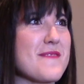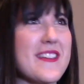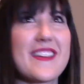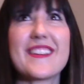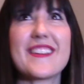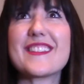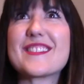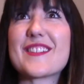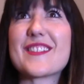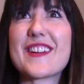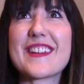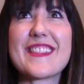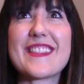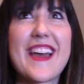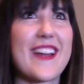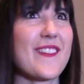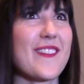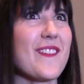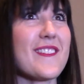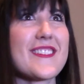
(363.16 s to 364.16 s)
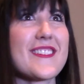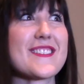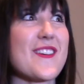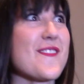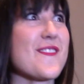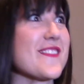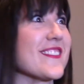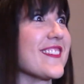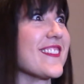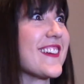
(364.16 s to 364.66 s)
me during that whole show,
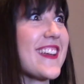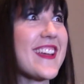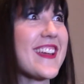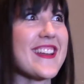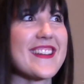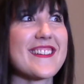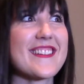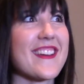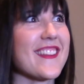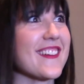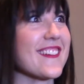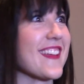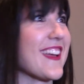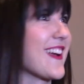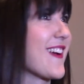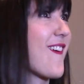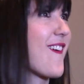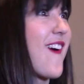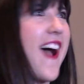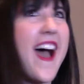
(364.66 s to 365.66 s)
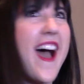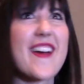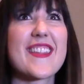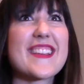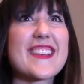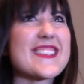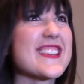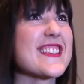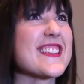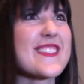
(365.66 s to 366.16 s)
were looking at each other like,
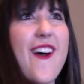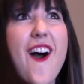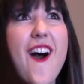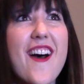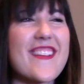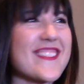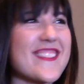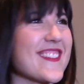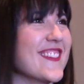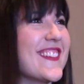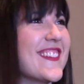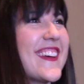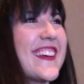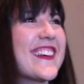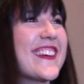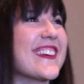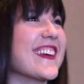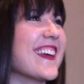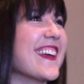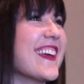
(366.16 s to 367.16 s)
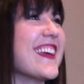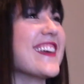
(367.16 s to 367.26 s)
this is awesome.